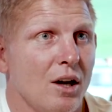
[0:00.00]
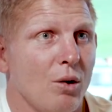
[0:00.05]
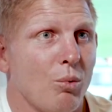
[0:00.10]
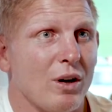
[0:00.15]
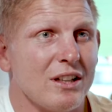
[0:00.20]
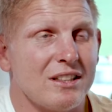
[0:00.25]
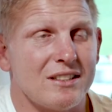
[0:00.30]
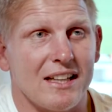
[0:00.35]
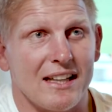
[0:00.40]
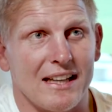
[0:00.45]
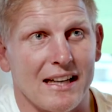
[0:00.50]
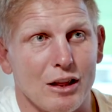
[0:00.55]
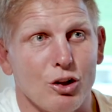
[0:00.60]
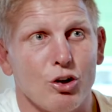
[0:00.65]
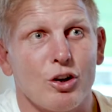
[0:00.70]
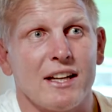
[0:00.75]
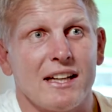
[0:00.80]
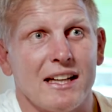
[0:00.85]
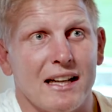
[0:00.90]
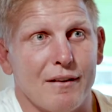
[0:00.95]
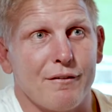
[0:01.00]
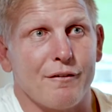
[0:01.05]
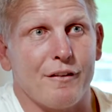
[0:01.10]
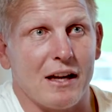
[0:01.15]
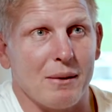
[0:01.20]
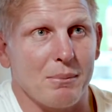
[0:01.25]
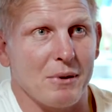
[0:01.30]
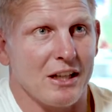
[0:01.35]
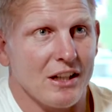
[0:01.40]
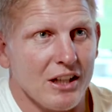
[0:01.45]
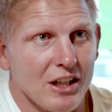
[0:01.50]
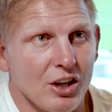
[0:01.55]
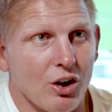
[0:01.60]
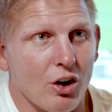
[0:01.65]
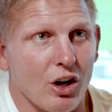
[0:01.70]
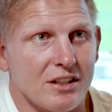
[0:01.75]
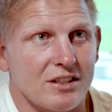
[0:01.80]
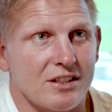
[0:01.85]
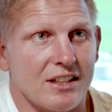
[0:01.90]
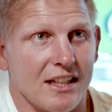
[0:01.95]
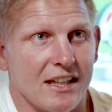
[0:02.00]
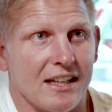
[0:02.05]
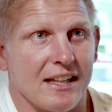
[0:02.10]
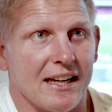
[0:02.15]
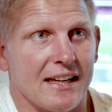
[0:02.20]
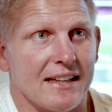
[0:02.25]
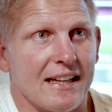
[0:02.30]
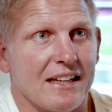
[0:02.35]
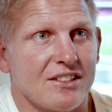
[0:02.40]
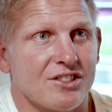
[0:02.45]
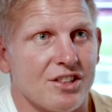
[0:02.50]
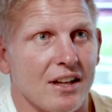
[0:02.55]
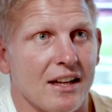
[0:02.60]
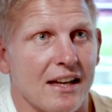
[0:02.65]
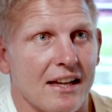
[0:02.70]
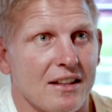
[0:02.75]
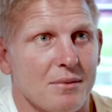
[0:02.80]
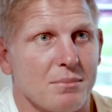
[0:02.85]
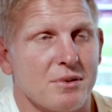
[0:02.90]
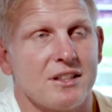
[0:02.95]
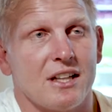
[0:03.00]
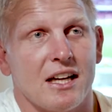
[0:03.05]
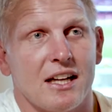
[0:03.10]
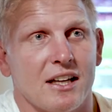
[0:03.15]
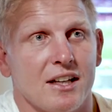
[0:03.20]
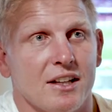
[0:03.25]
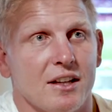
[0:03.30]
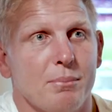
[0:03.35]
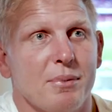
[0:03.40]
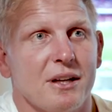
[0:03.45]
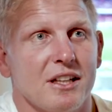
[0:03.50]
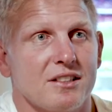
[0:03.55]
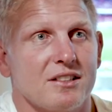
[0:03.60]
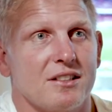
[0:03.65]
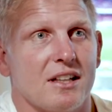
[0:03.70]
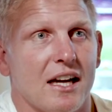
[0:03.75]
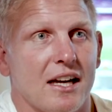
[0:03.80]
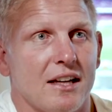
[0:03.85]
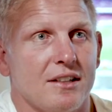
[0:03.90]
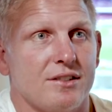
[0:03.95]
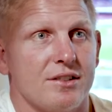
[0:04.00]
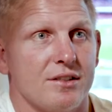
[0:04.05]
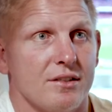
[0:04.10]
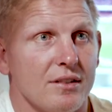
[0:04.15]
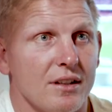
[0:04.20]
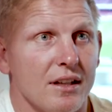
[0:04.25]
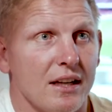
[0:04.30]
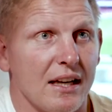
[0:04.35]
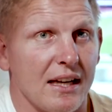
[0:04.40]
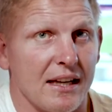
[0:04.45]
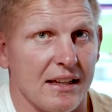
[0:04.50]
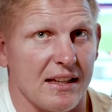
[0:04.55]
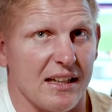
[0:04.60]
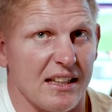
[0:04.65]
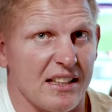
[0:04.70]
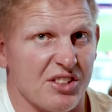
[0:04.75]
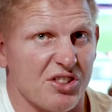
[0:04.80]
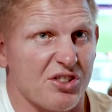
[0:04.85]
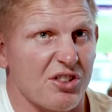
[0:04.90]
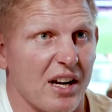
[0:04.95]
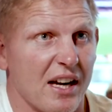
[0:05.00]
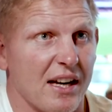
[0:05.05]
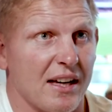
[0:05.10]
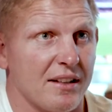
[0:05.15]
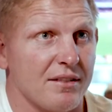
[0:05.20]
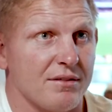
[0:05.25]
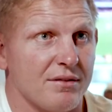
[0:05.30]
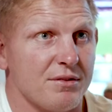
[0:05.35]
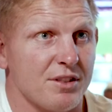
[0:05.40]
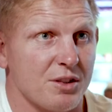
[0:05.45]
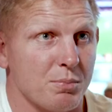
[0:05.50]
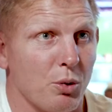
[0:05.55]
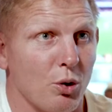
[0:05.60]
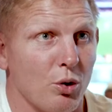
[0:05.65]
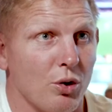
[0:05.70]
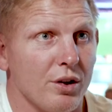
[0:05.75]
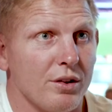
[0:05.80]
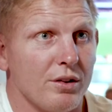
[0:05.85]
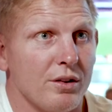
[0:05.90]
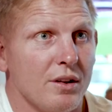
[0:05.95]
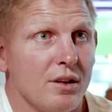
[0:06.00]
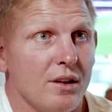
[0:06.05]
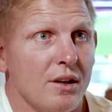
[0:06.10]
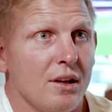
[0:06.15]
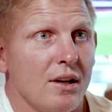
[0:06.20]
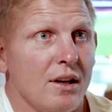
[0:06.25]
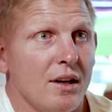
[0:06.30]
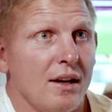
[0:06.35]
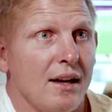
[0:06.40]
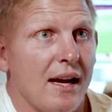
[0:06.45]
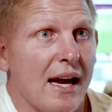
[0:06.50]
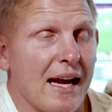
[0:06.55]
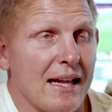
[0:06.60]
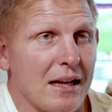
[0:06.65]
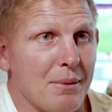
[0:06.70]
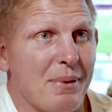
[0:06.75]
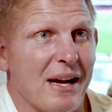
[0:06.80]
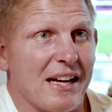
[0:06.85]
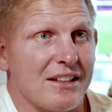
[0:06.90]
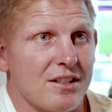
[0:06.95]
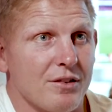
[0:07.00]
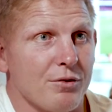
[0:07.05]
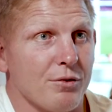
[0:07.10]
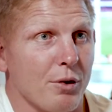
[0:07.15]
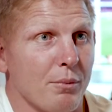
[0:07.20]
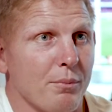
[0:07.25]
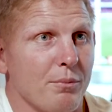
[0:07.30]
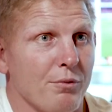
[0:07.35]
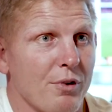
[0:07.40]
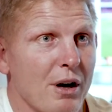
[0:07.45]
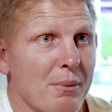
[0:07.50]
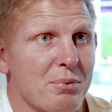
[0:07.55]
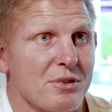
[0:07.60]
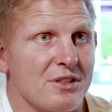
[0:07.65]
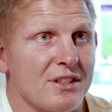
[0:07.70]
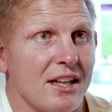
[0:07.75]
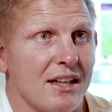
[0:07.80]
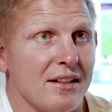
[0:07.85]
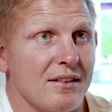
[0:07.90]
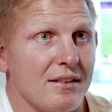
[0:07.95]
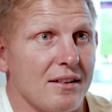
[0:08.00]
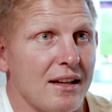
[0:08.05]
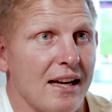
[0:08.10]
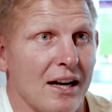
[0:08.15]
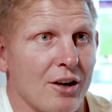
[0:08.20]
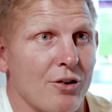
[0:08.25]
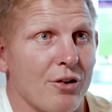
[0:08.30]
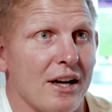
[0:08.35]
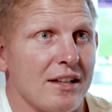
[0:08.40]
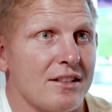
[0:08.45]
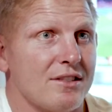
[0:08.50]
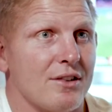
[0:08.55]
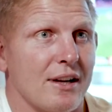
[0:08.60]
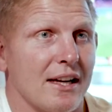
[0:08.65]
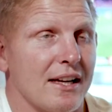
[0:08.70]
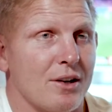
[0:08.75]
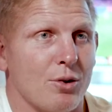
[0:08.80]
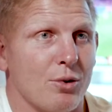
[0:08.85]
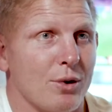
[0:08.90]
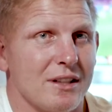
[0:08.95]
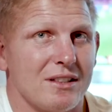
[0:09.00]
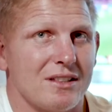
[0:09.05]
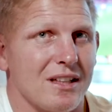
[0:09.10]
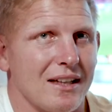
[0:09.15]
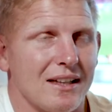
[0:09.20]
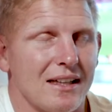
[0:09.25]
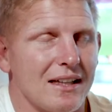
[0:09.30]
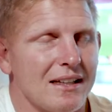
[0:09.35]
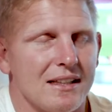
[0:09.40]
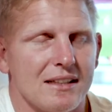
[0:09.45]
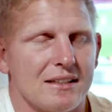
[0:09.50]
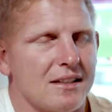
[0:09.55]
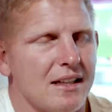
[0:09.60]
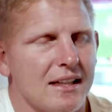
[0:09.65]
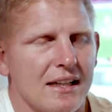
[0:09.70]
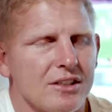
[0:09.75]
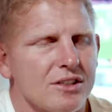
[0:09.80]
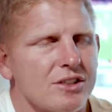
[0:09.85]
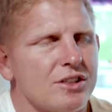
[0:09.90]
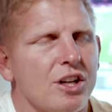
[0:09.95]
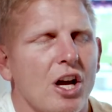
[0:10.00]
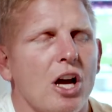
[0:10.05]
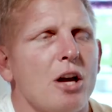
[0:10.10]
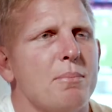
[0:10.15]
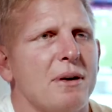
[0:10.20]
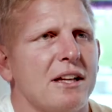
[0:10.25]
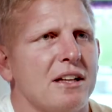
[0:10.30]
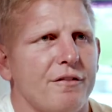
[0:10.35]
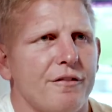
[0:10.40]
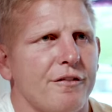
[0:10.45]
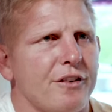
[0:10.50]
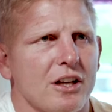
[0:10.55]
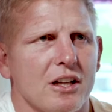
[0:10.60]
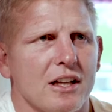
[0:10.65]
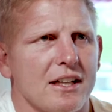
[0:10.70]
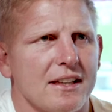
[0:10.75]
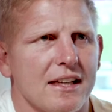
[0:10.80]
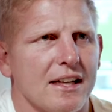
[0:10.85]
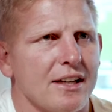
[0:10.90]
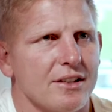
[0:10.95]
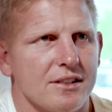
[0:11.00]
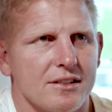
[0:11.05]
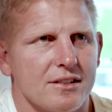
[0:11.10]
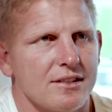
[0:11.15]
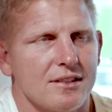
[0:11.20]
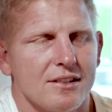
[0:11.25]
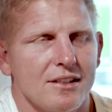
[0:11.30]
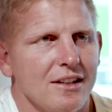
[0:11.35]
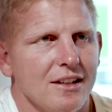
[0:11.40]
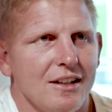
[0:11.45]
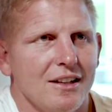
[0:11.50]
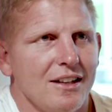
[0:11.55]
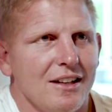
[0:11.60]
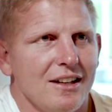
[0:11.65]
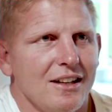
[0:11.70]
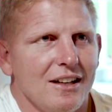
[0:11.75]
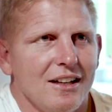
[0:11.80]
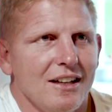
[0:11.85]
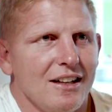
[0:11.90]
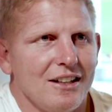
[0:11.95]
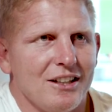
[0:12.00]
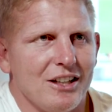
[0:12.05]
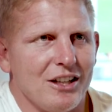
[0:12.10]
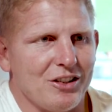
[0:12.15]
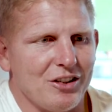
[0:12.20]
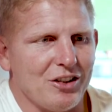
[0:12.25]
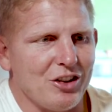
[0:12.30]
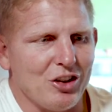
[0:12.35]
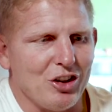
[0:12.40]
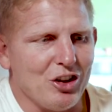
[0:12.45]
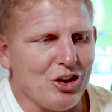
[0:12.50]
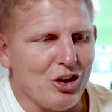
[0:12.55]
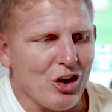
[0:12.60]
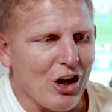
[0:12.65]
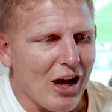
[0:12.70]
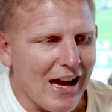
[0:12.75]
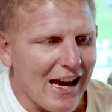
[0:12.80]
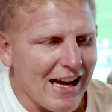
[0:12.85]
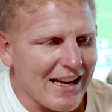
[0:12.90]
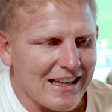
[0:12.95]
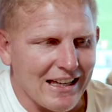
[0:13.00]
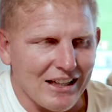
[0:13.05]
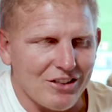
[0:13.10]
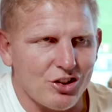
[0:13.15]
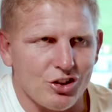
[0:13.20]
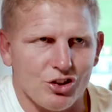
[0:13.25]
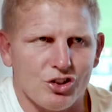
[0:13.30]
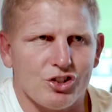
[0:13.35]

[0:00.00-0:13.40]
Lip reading: We're standing there looking at our family in the eyes, singing our national anthem, standing on the biggest stage in Australian sport, and about to represent our great state, Queensland. There is no better feeling. It gets you